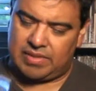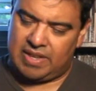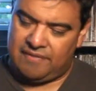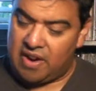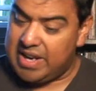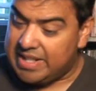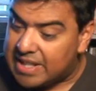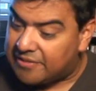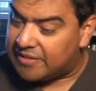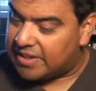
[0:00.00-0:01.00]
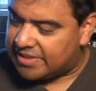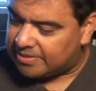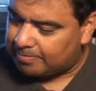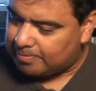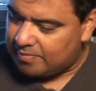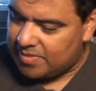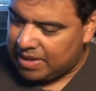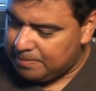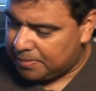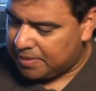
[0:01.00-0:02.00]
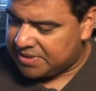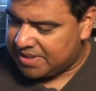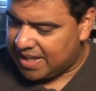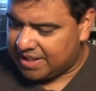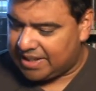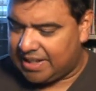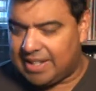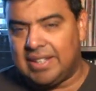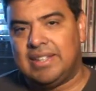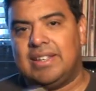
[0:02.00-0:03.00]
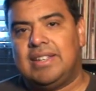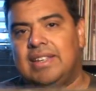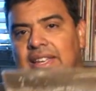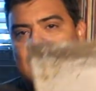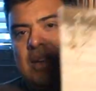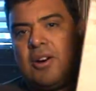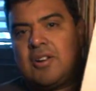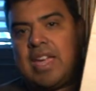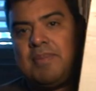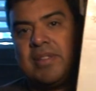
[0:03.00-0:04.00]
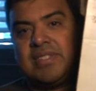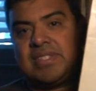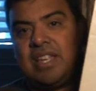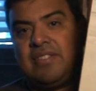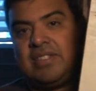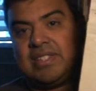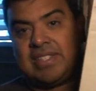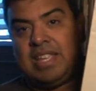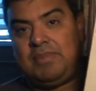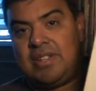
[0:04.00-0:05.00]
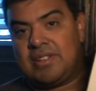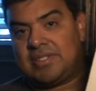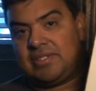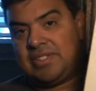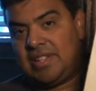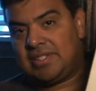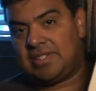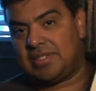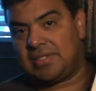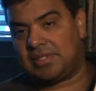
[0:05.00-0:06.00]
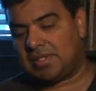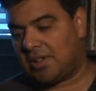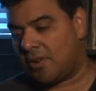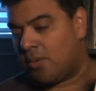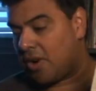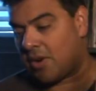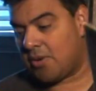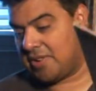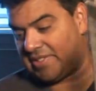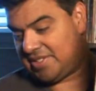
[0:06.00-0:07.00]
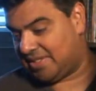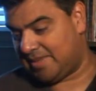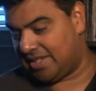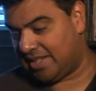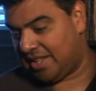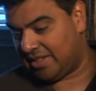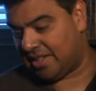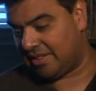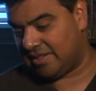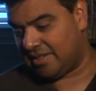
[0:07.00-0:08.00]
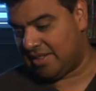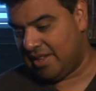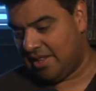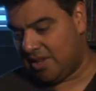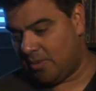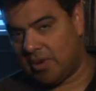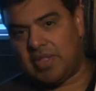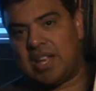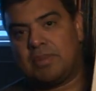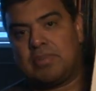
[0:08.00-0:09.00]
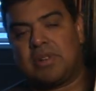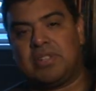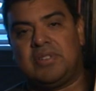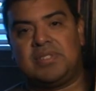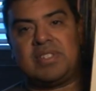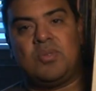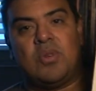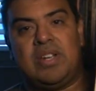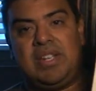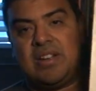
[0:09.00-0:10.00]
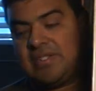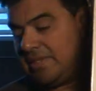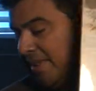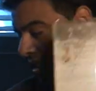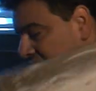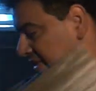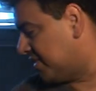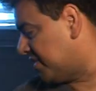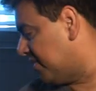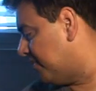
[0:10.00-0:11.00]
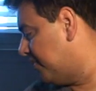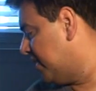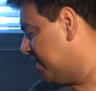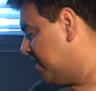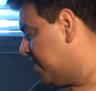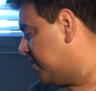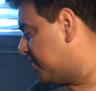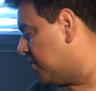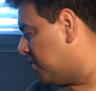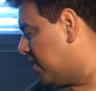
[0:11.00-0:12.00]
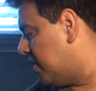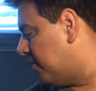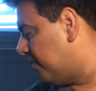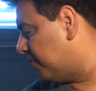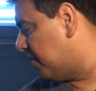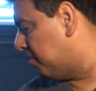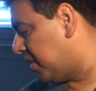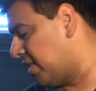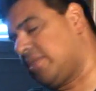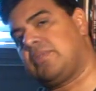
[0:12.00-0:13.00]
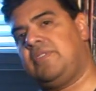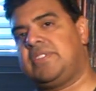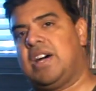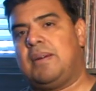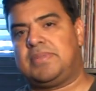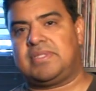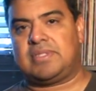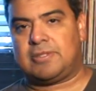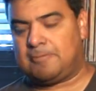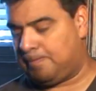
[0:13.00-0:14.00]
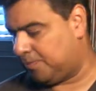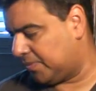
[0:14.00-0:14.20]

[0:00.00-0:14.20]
and very different in personality, came out in the same year. So Genesis are workhorses. I mean, they what they can produce in one year is amazing. So Blood on the Rooftops